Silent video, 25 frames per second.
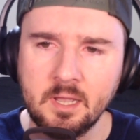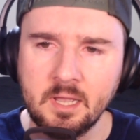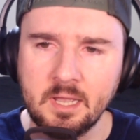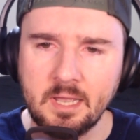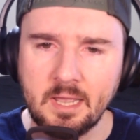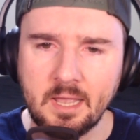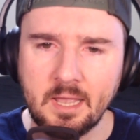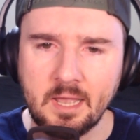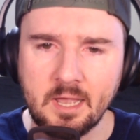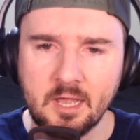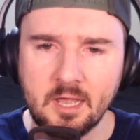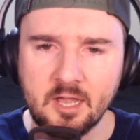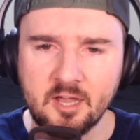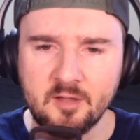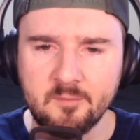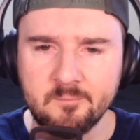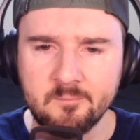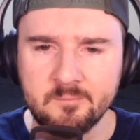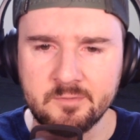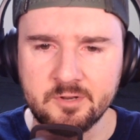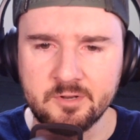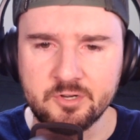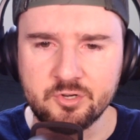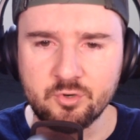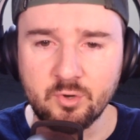Um,
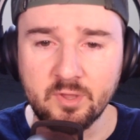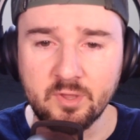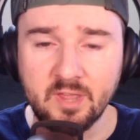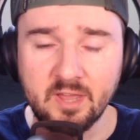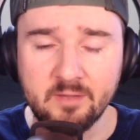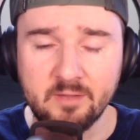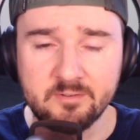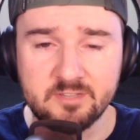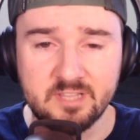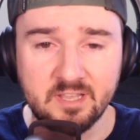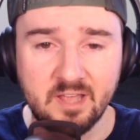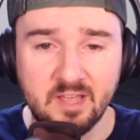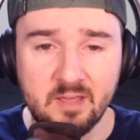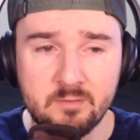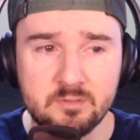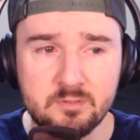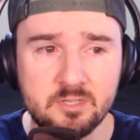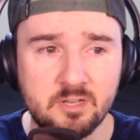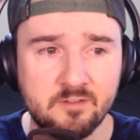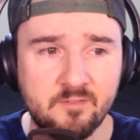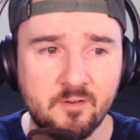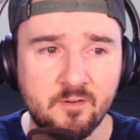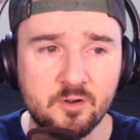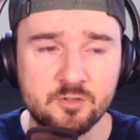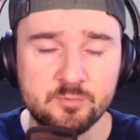Detroit that was that was their
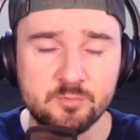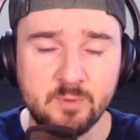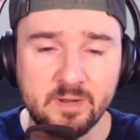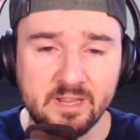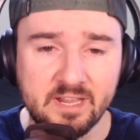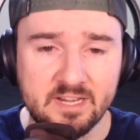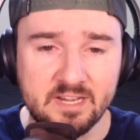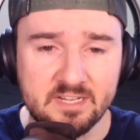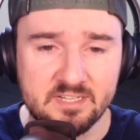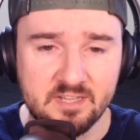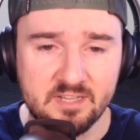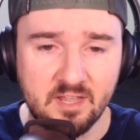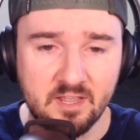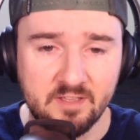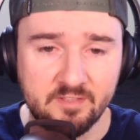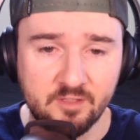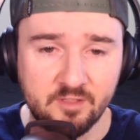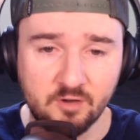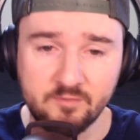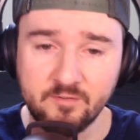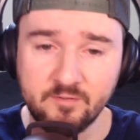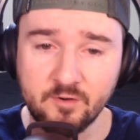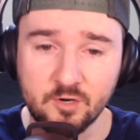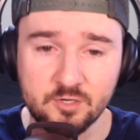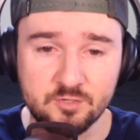first one against their
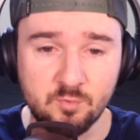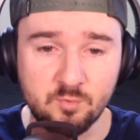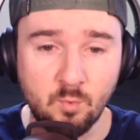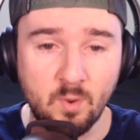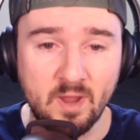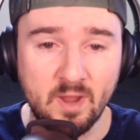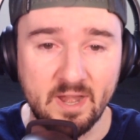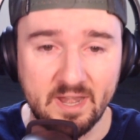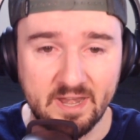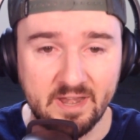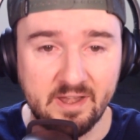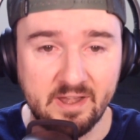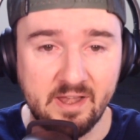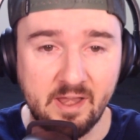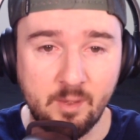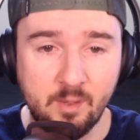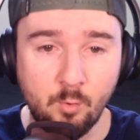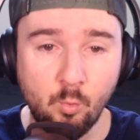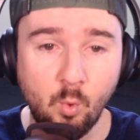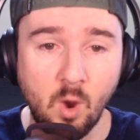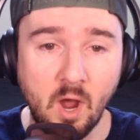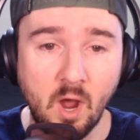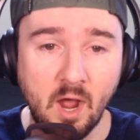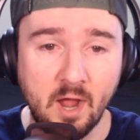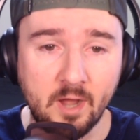first win in a
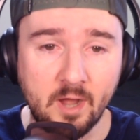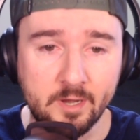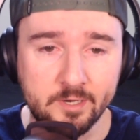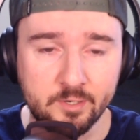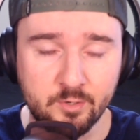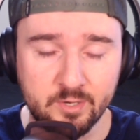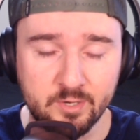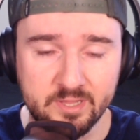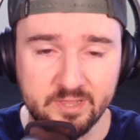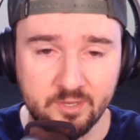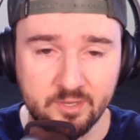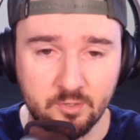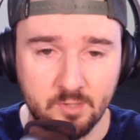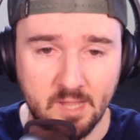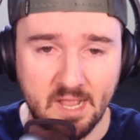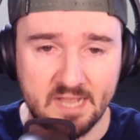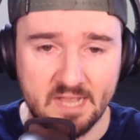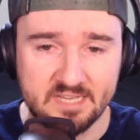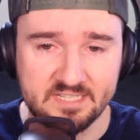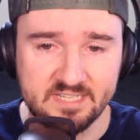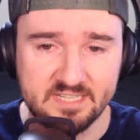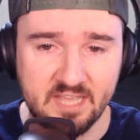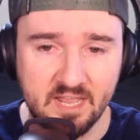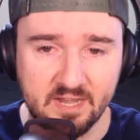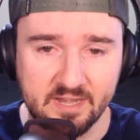while in their last
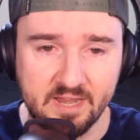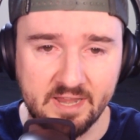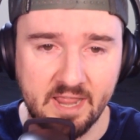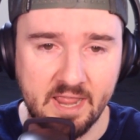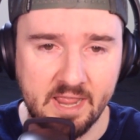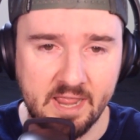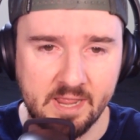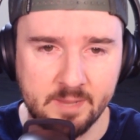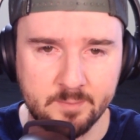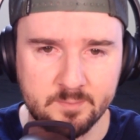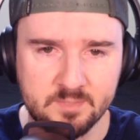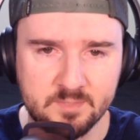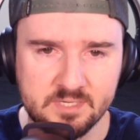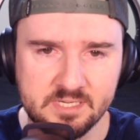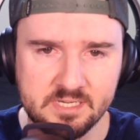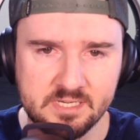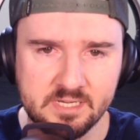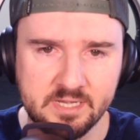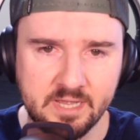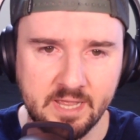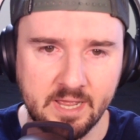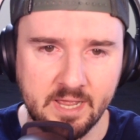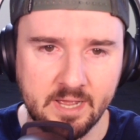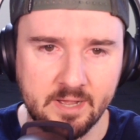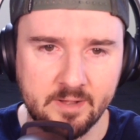ten games.
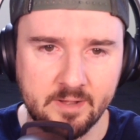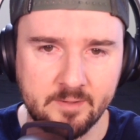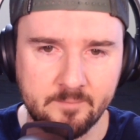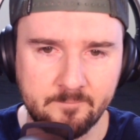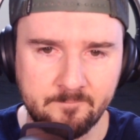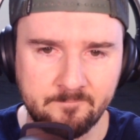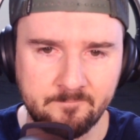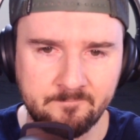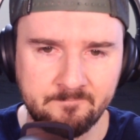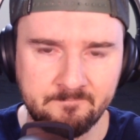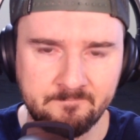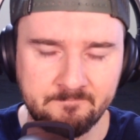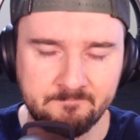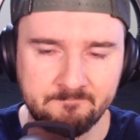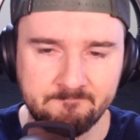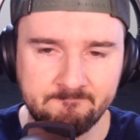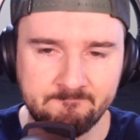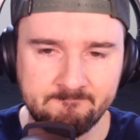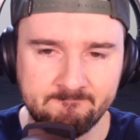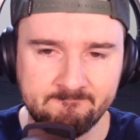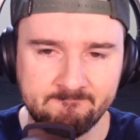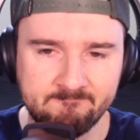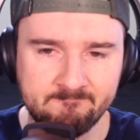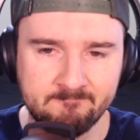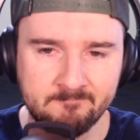Um,
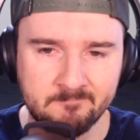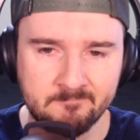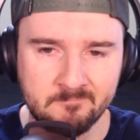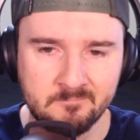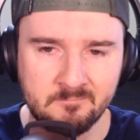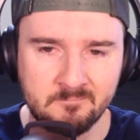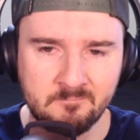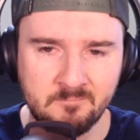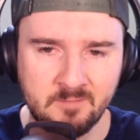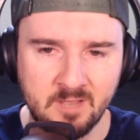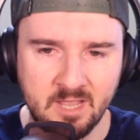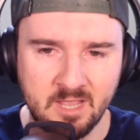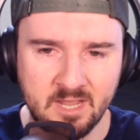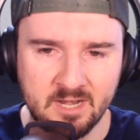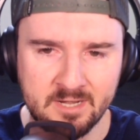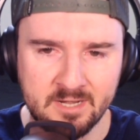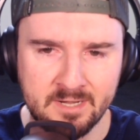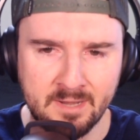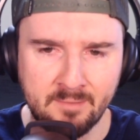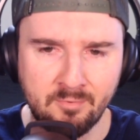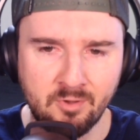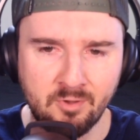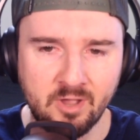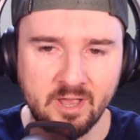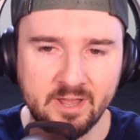in a
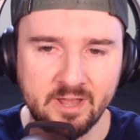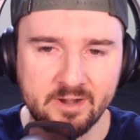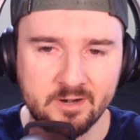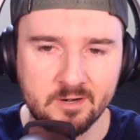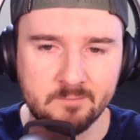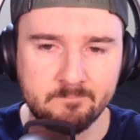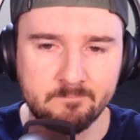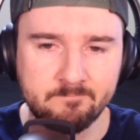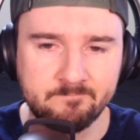doubleheader,